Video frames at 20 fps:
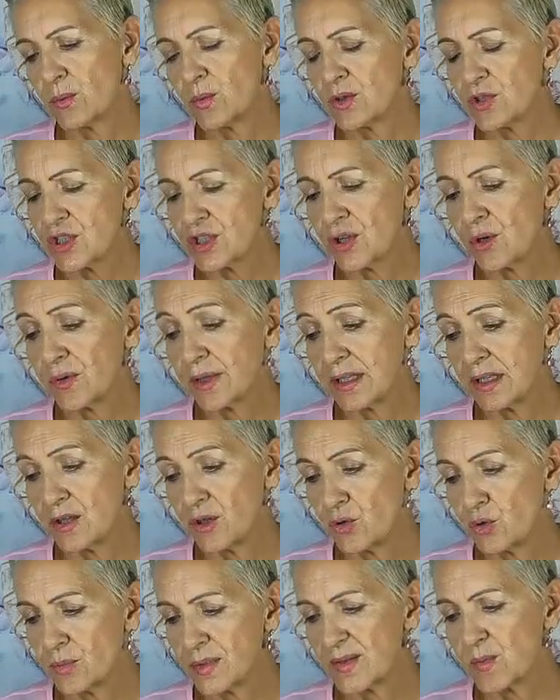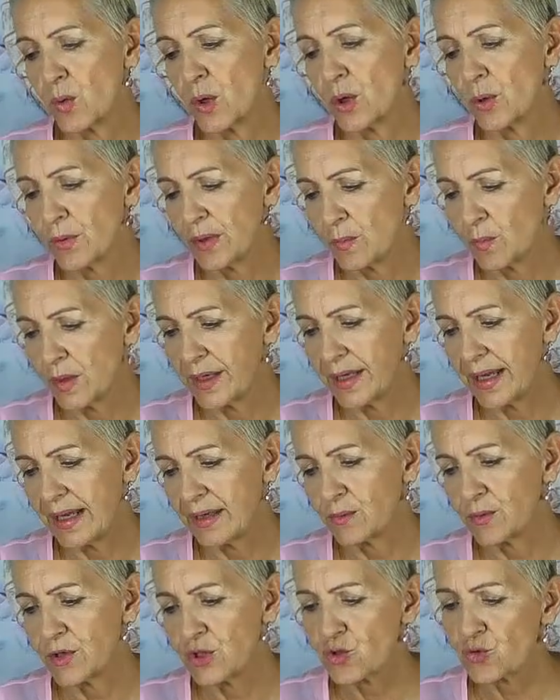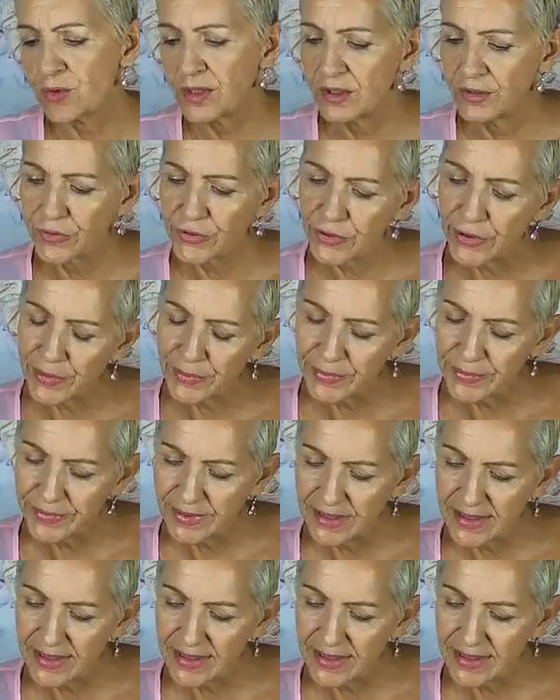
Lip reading: well, she's holding an enormous world in one hand with a tree on top.